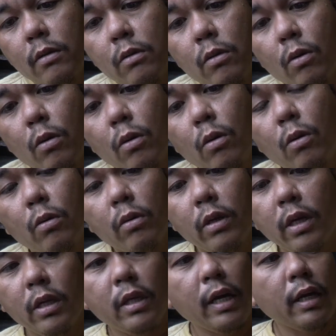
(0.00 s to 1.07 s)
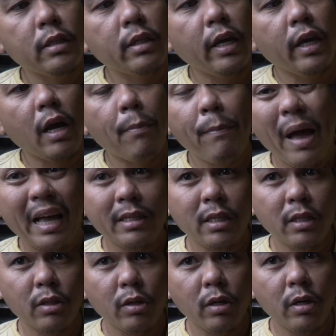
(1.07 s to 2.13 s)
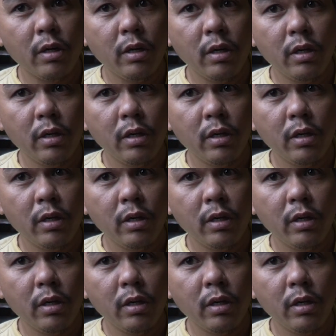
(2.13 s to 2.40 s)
So it has a capacitor.